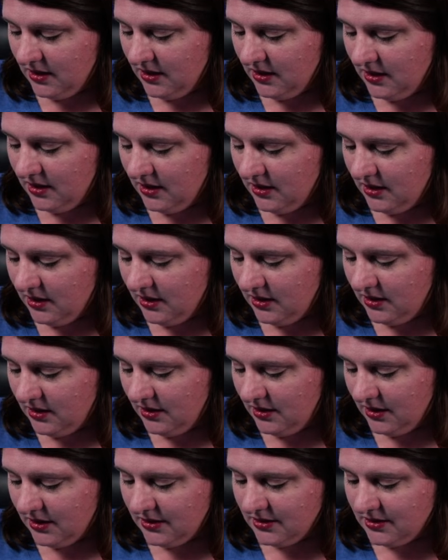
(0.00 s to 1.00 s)

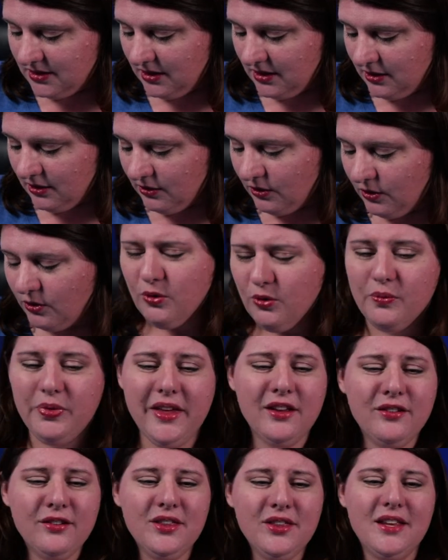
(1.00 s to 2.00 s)
Let's see here. Oh, the
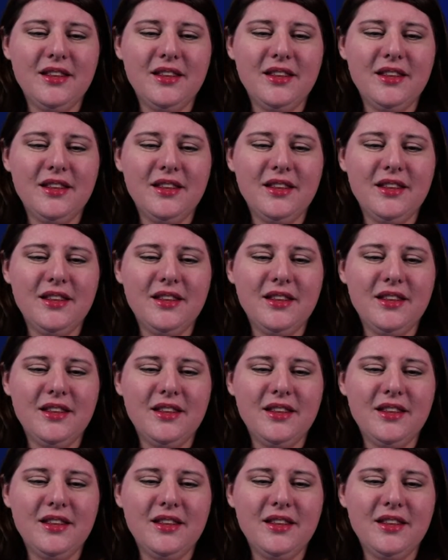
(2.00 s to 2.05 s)
other thing